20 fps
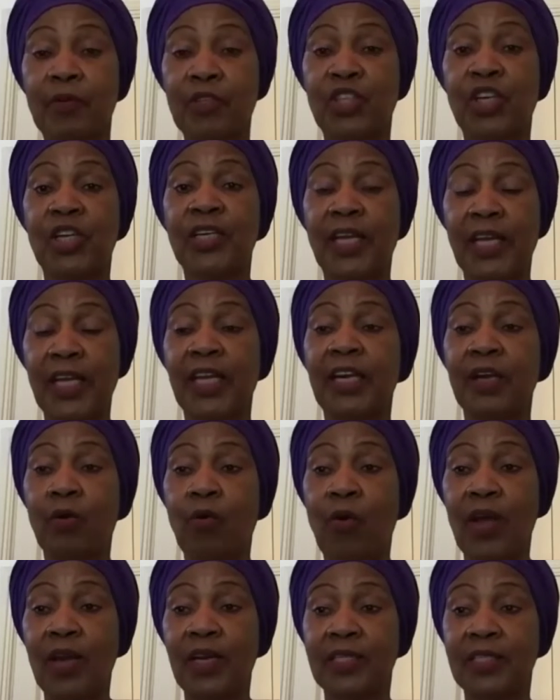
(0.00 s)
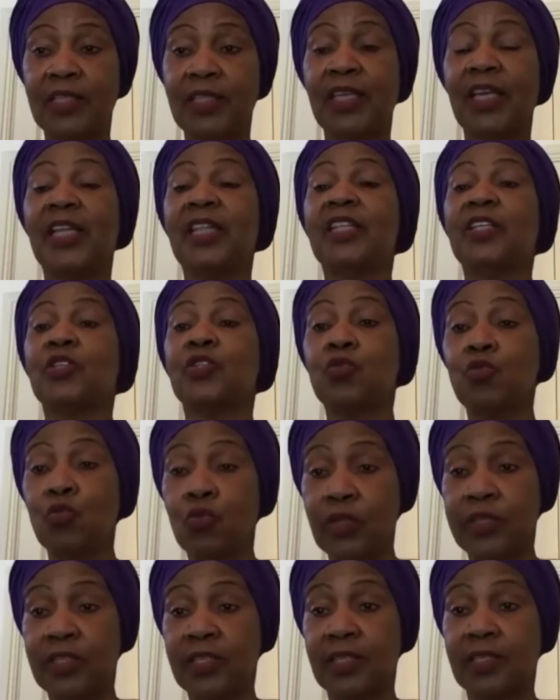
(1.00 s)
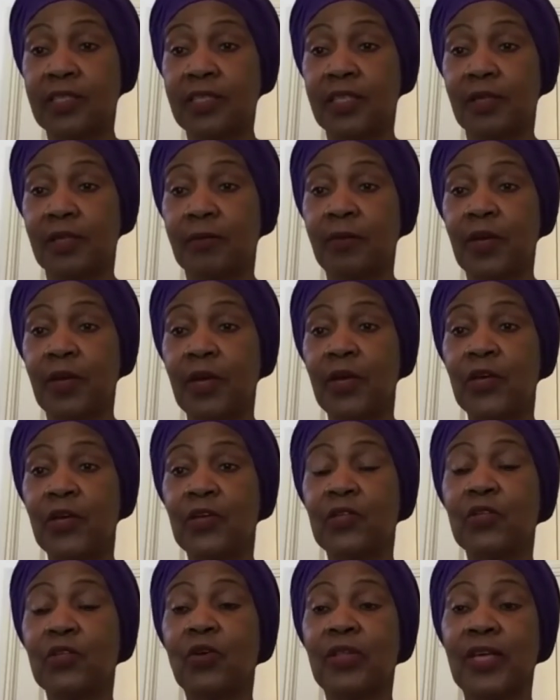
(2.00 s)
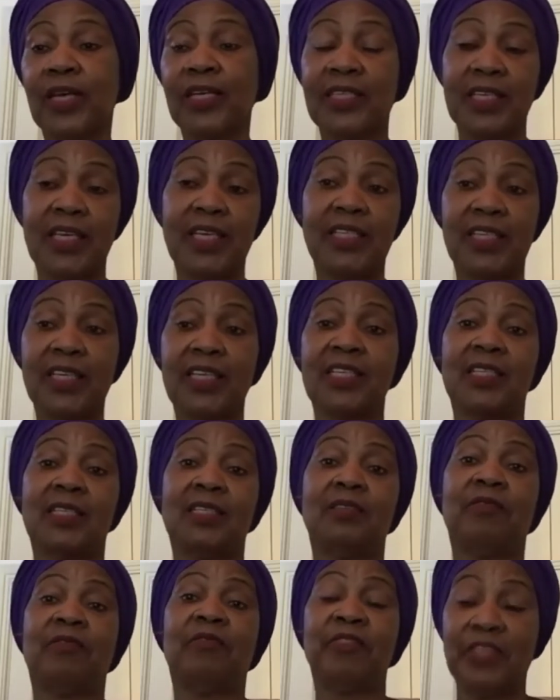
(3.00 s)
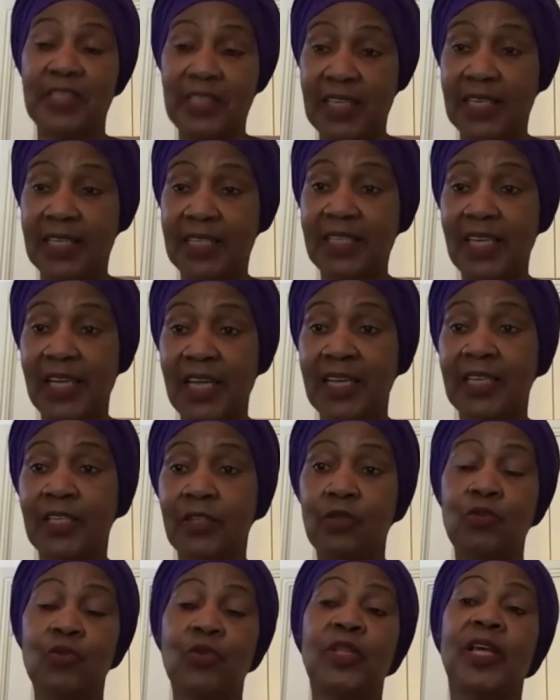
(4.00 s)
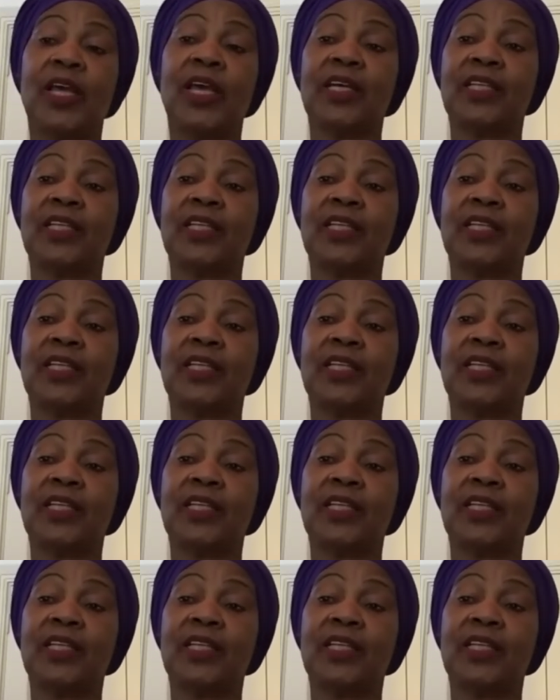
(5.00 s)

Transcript: gender inequality in the school system so that it is fitted into the